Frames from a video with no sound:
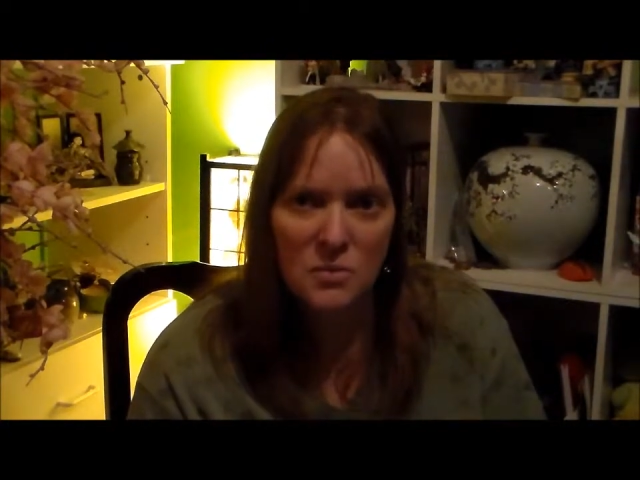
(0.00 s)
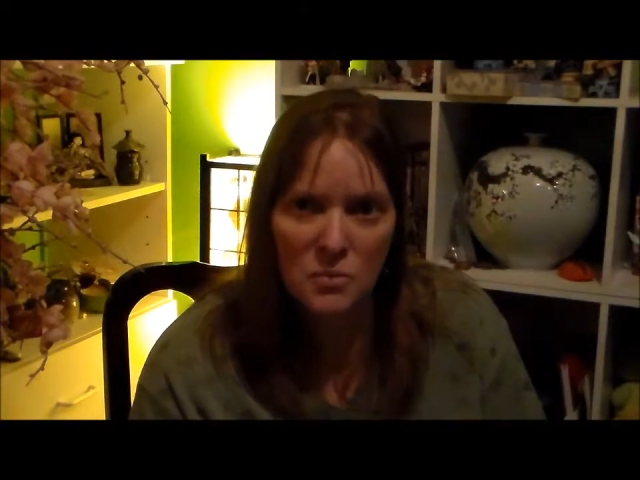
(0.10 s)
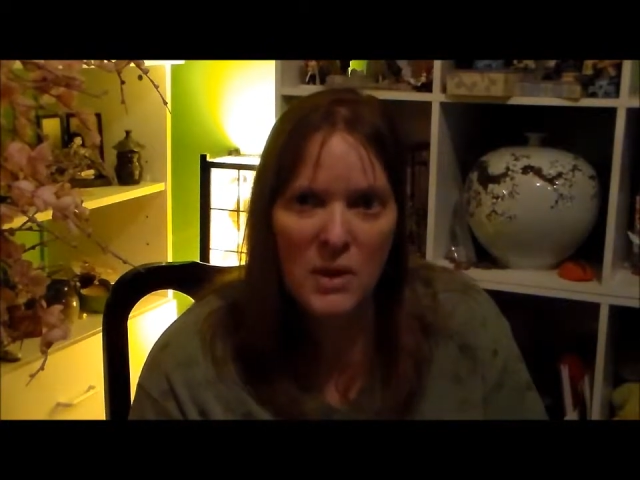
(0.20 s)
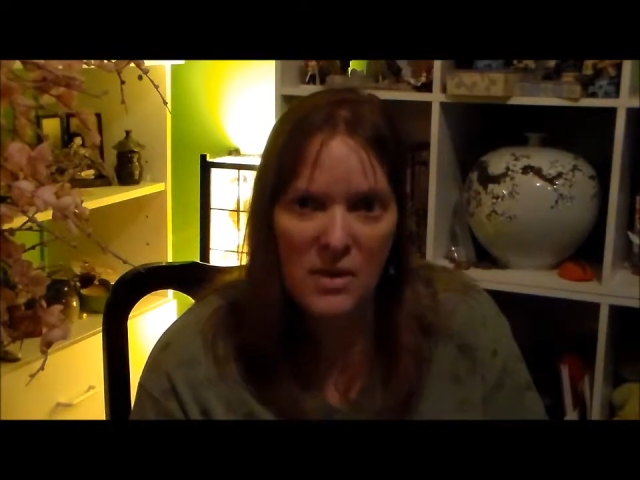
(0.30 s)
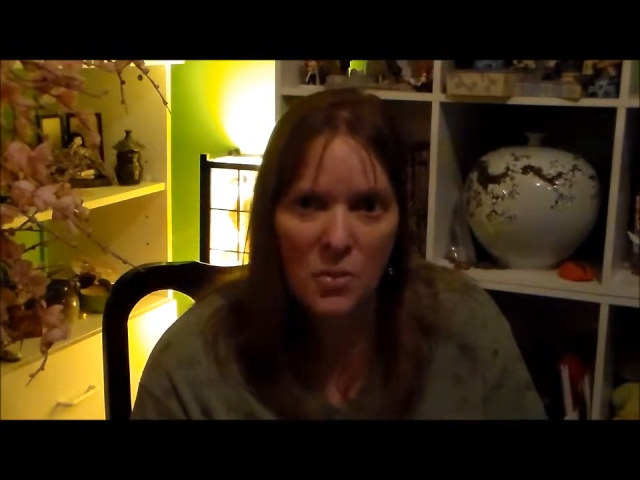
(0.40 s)

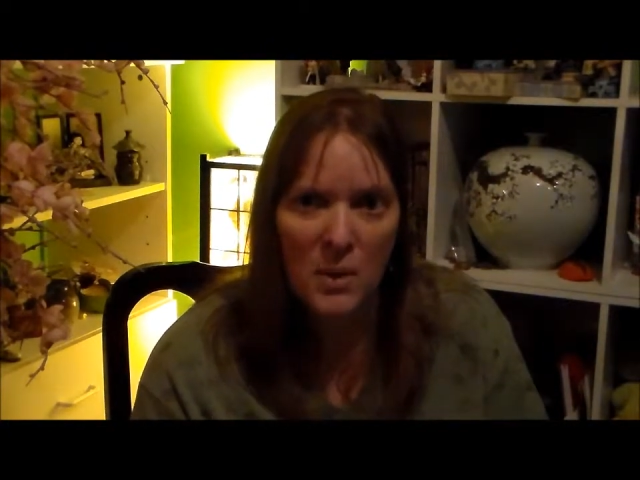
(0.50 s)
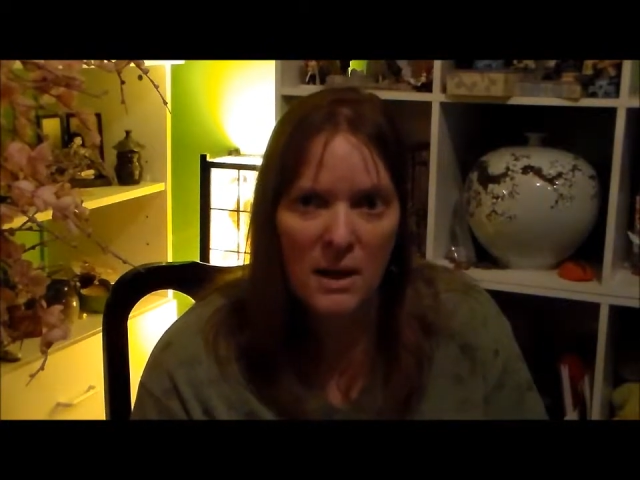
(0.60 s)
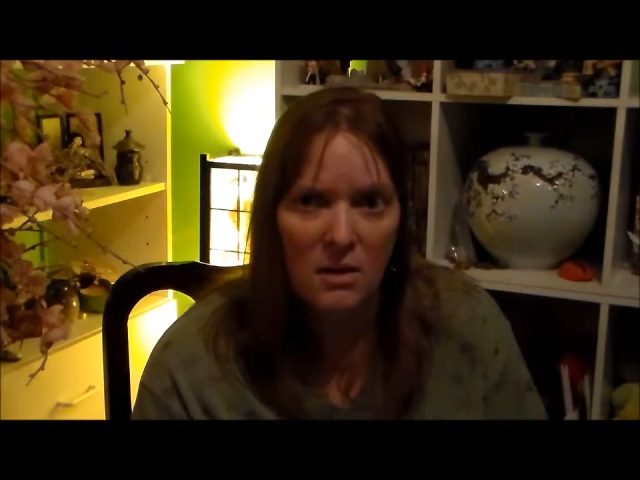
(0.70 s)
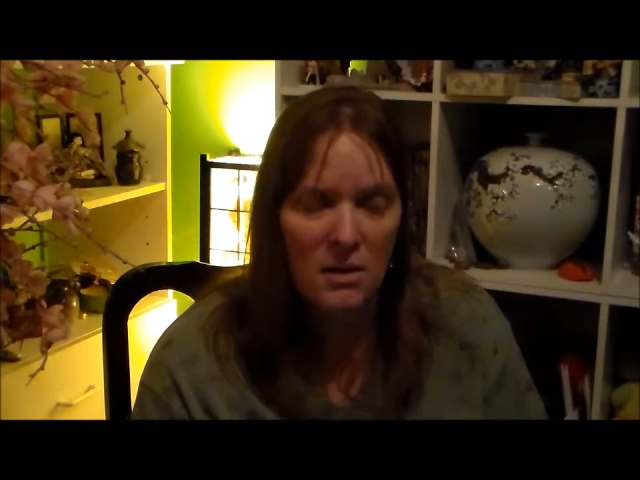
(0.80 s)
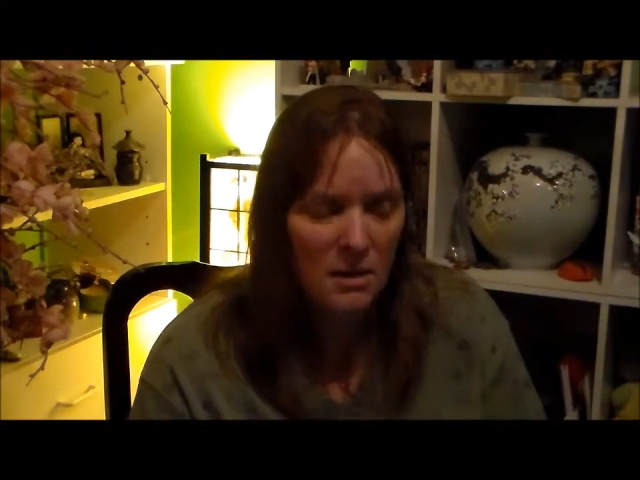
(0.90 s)
rather
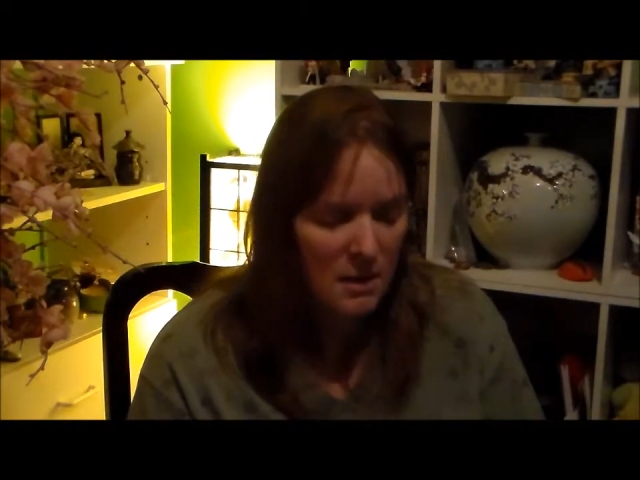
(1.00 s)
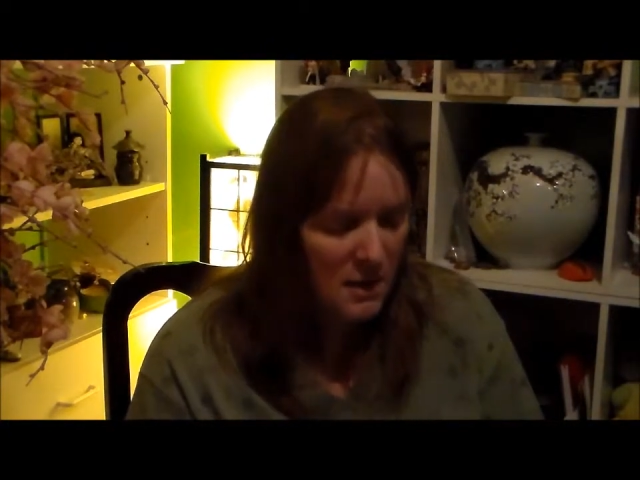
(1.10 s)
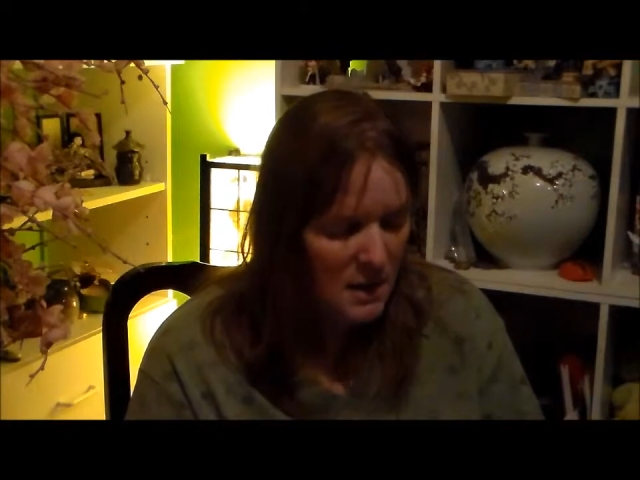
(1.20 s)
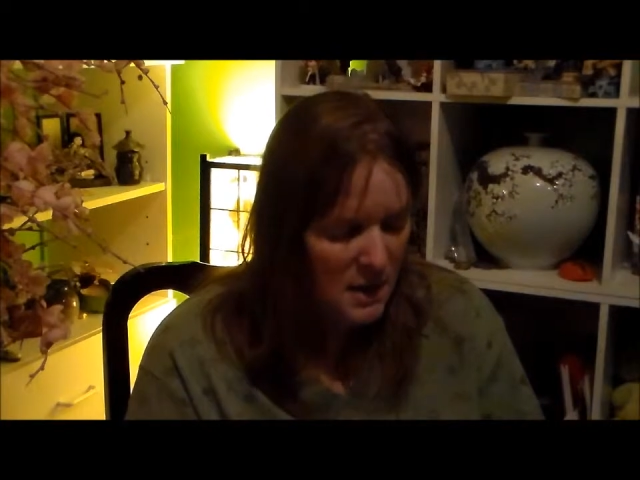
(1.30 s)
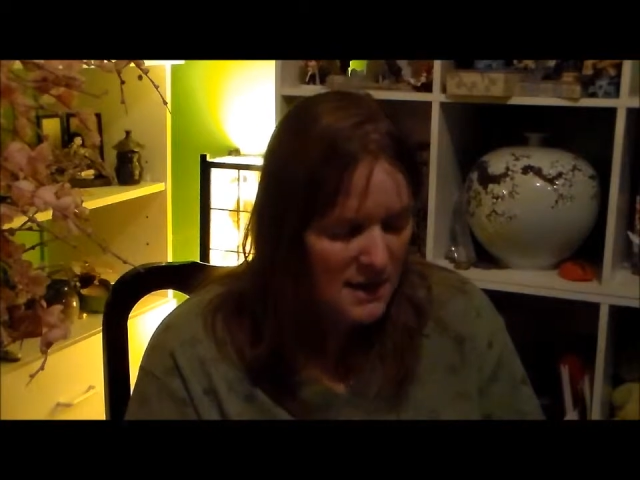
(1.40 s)
well.
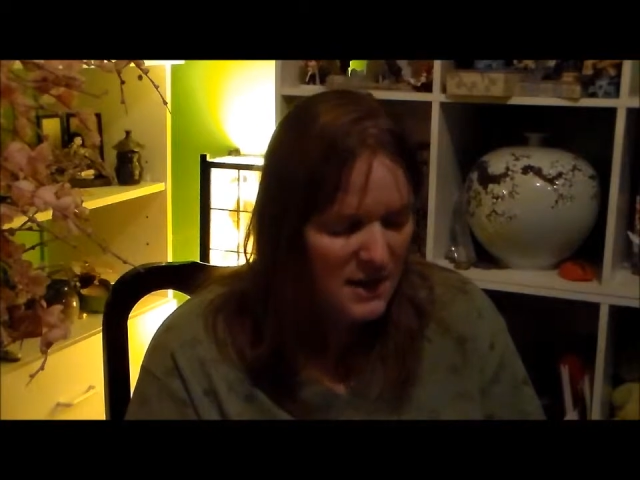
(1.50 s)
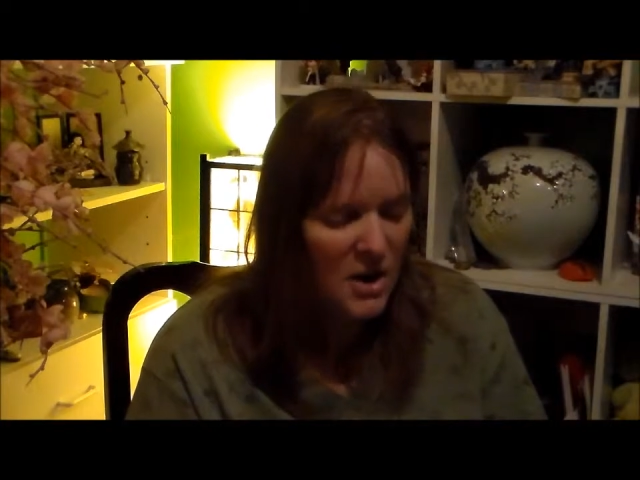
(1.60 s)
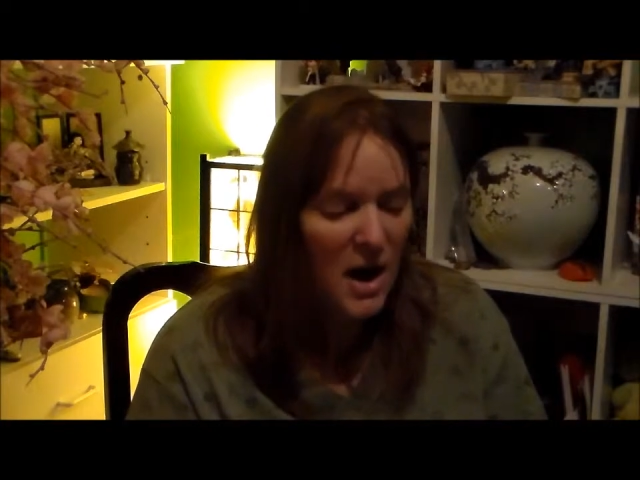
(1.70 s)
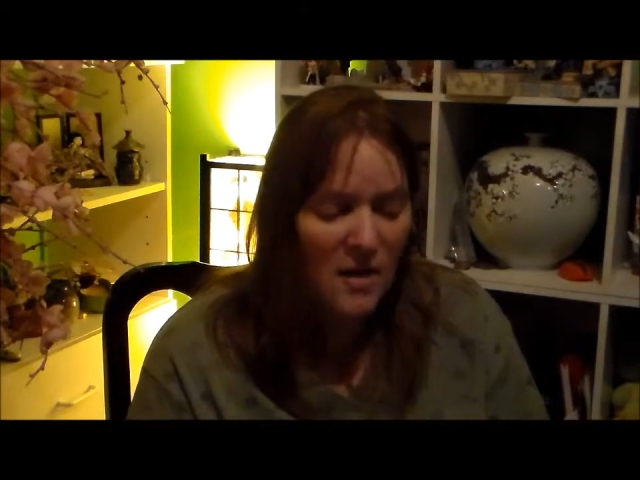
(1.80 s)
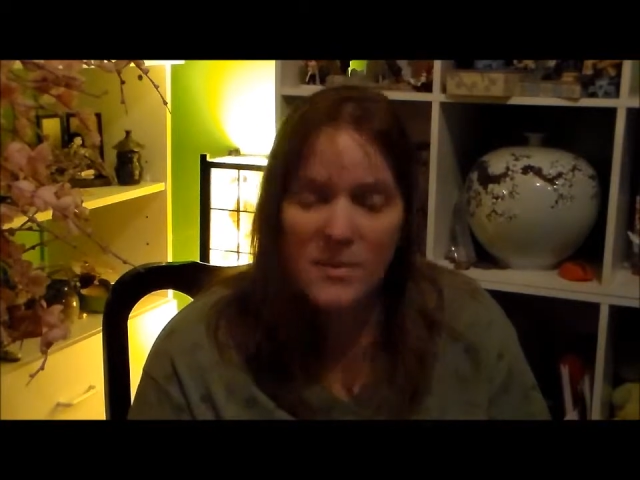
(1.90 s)
Now,
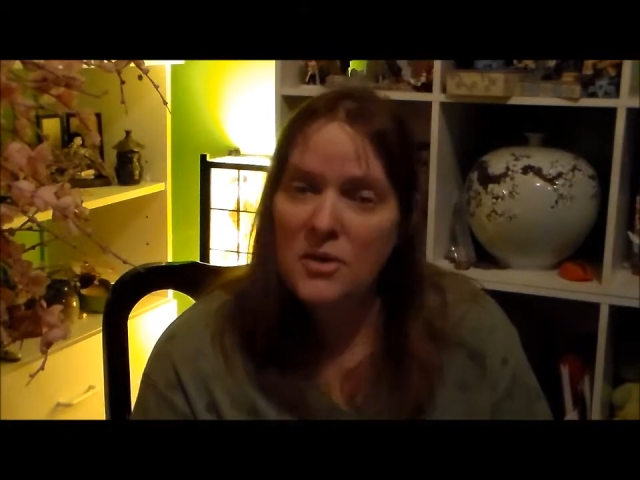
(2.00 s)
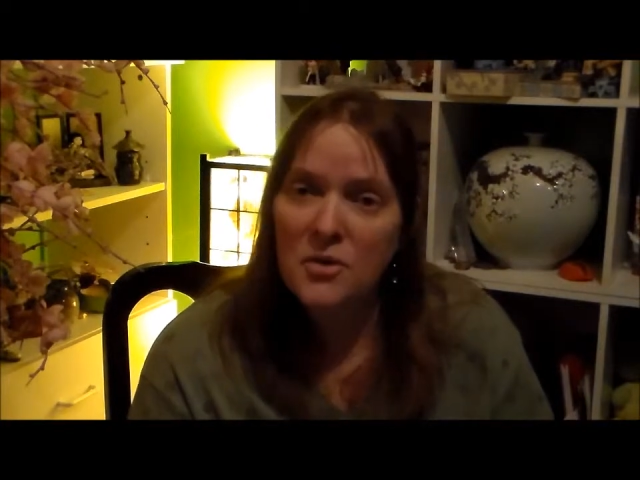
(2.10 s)
there have been